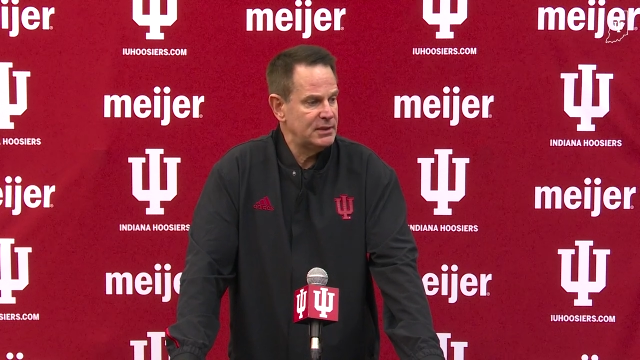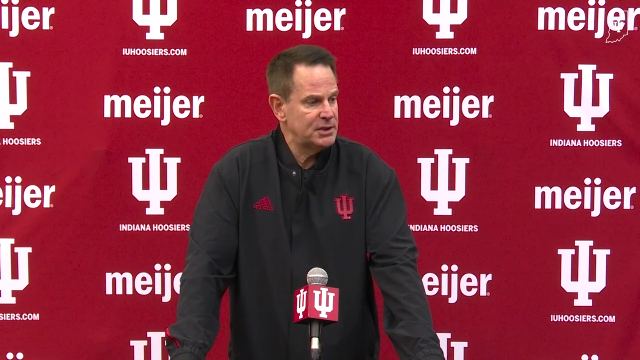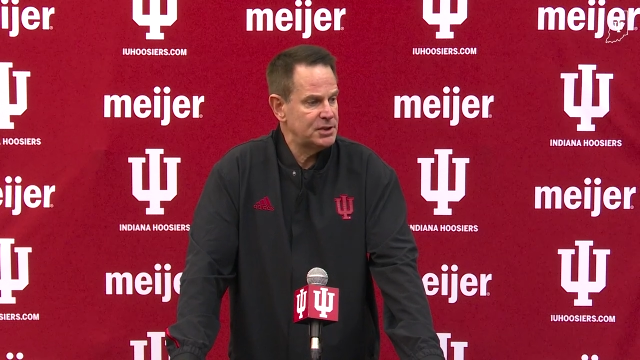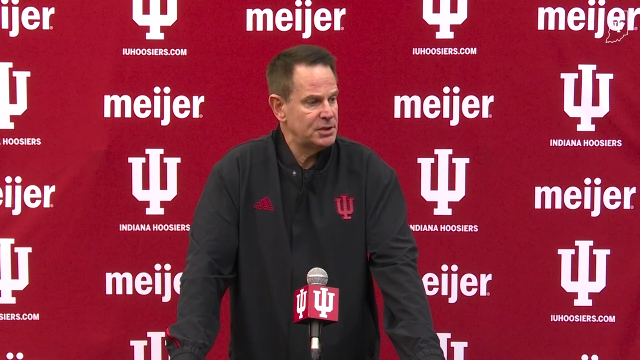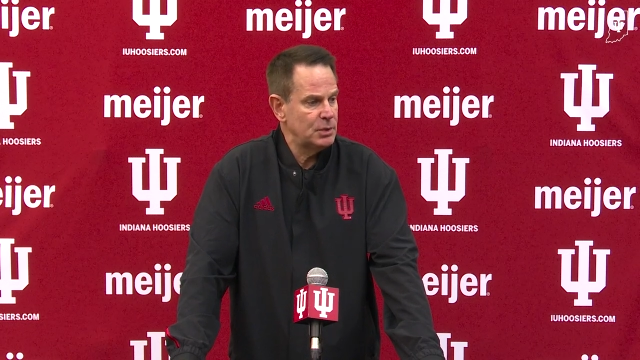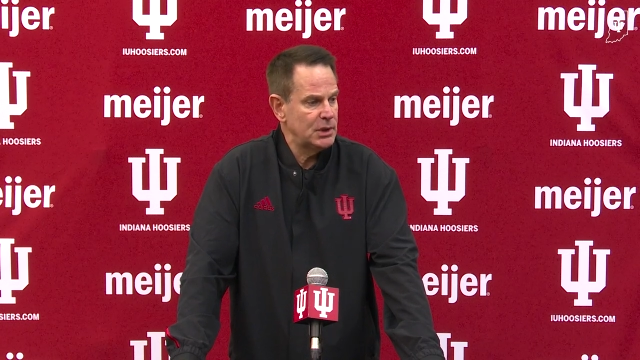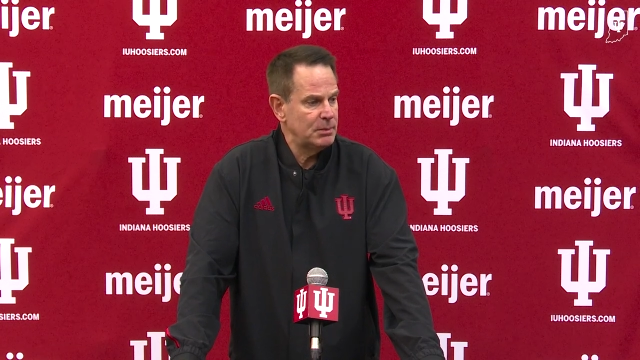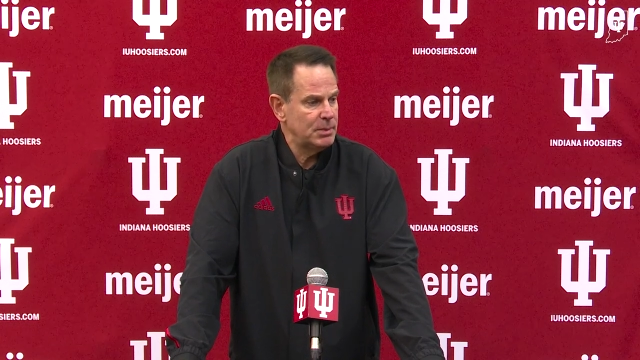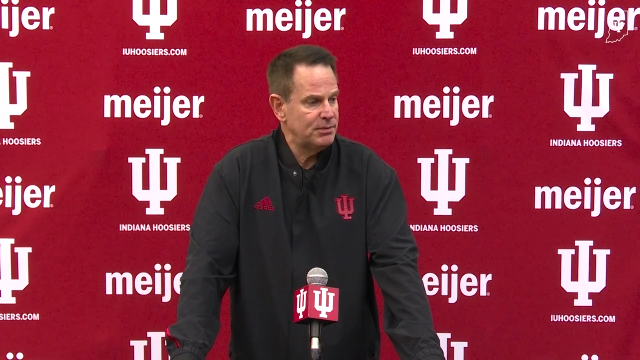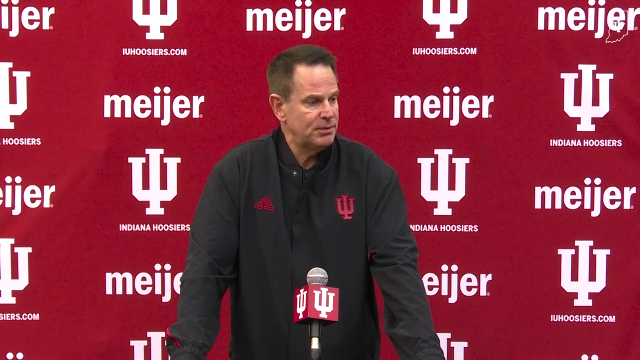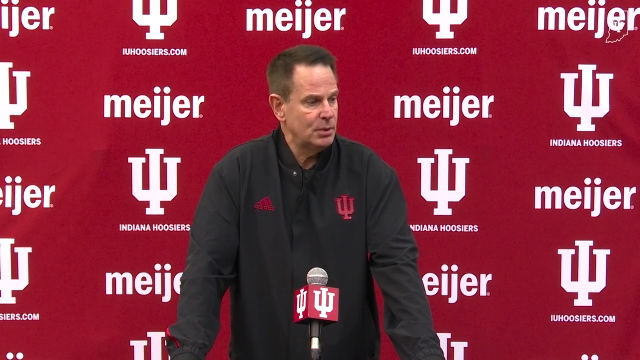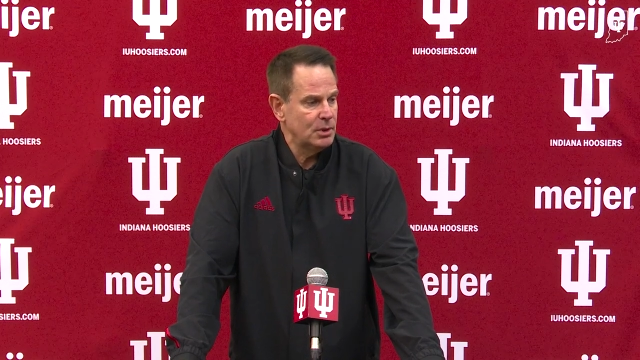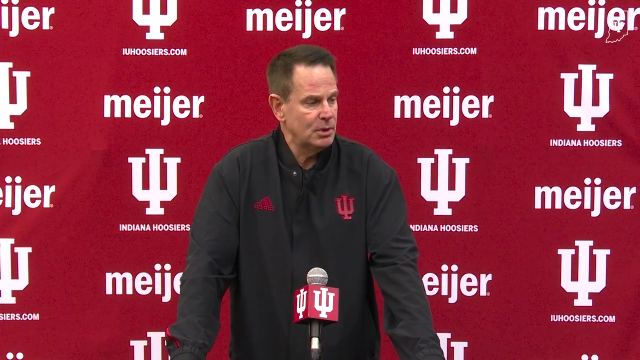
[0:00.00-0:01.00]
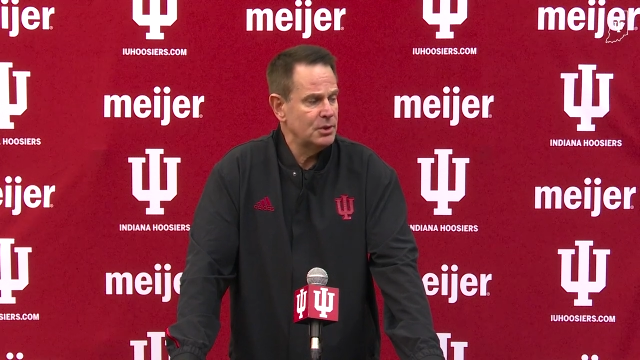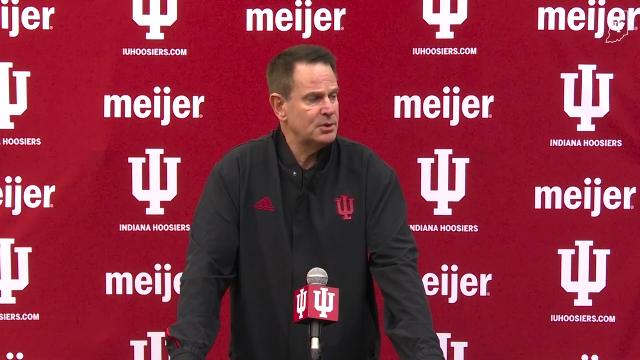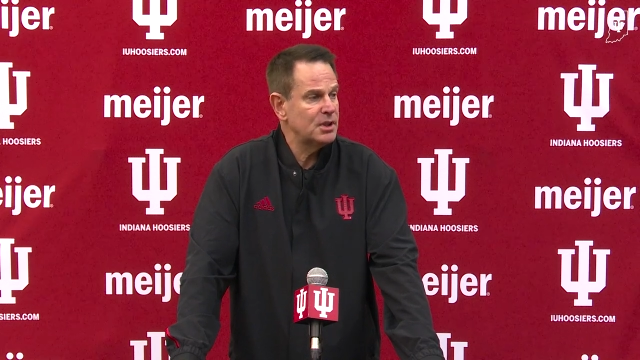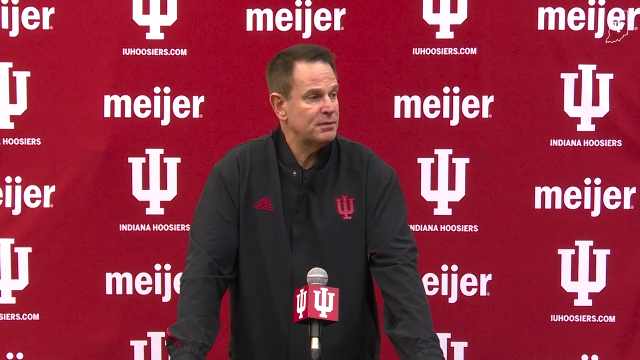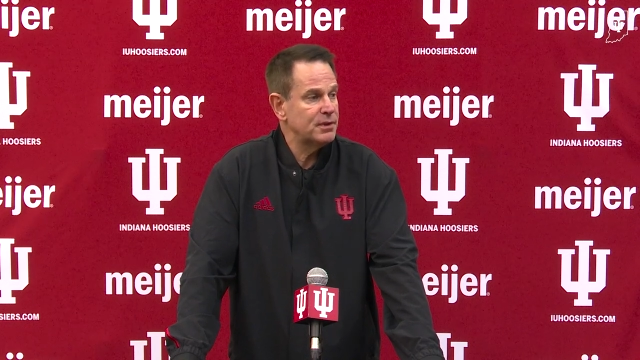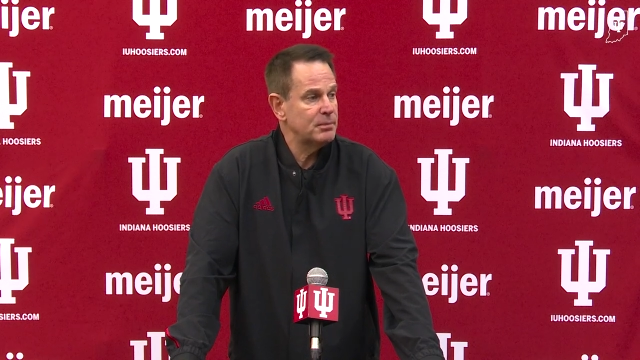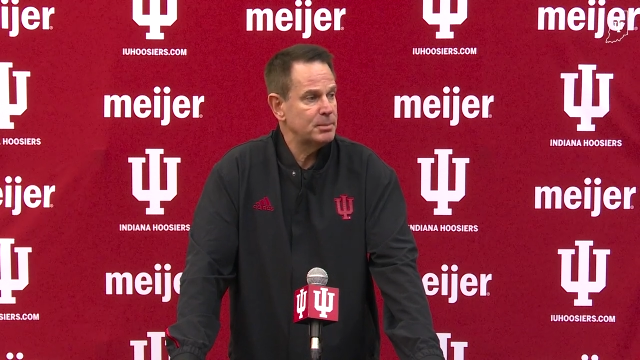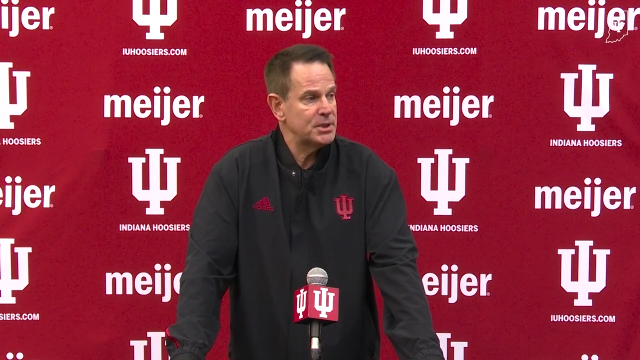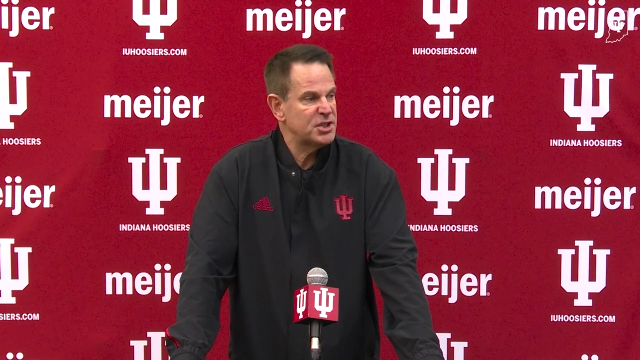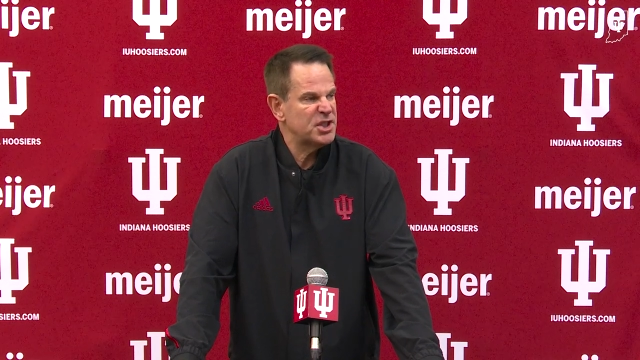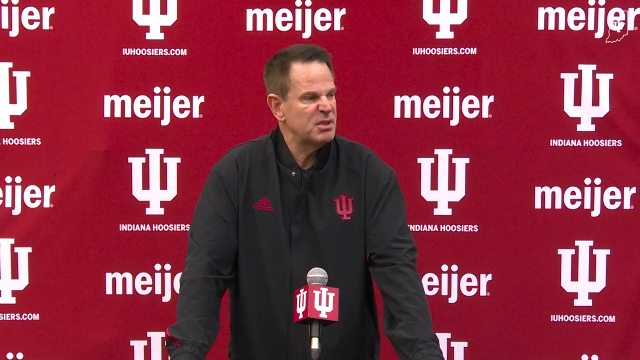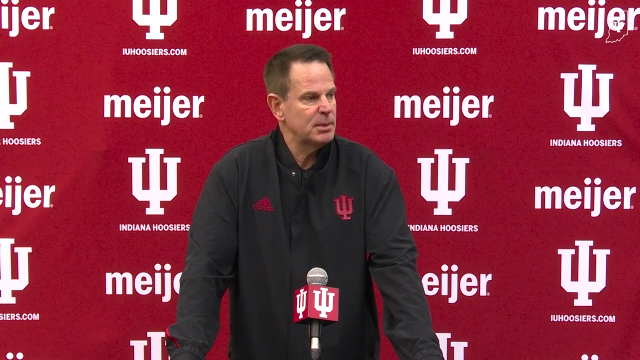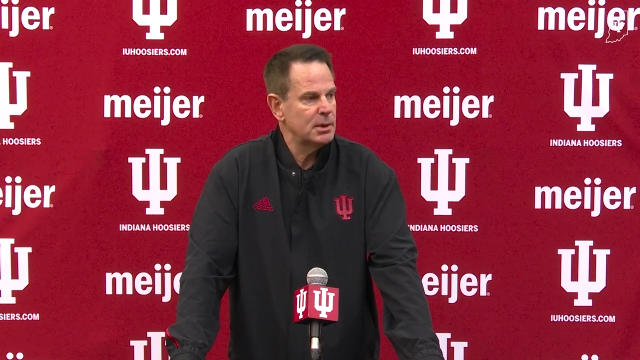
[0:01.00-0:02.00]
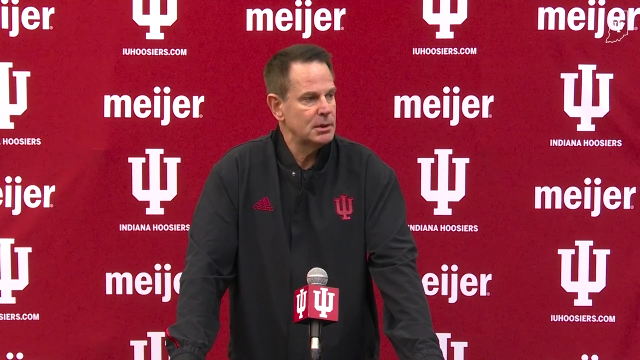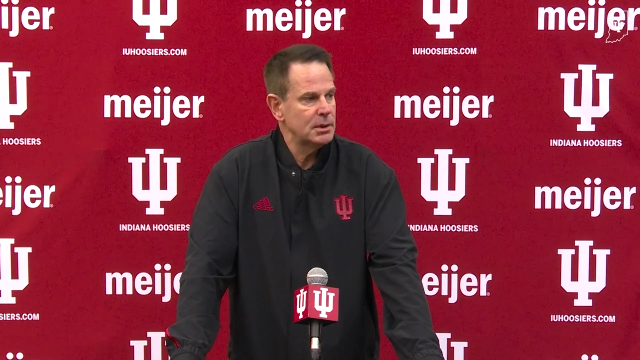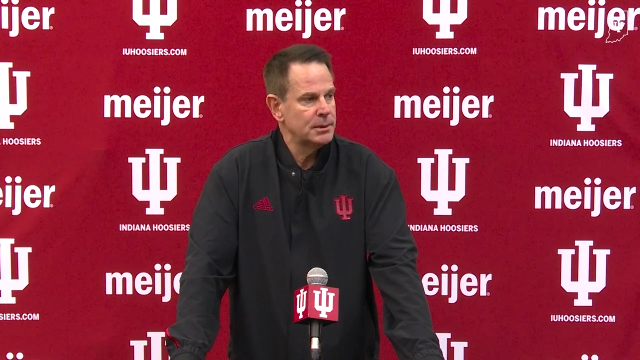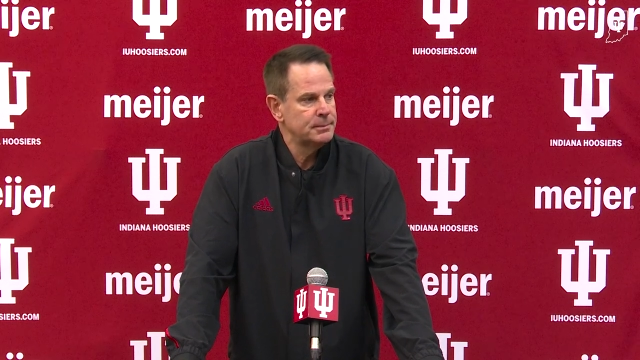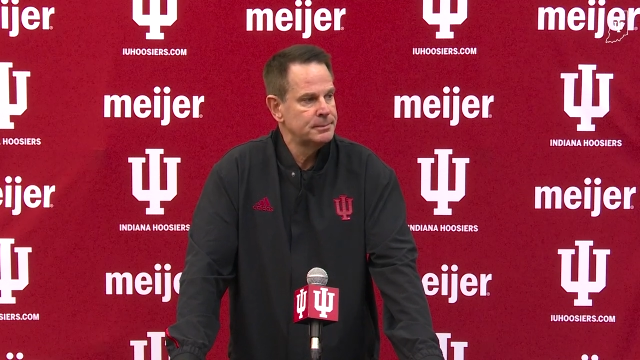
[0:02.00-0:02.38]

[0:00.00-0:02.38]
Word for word: us the week before. A little different, but similar.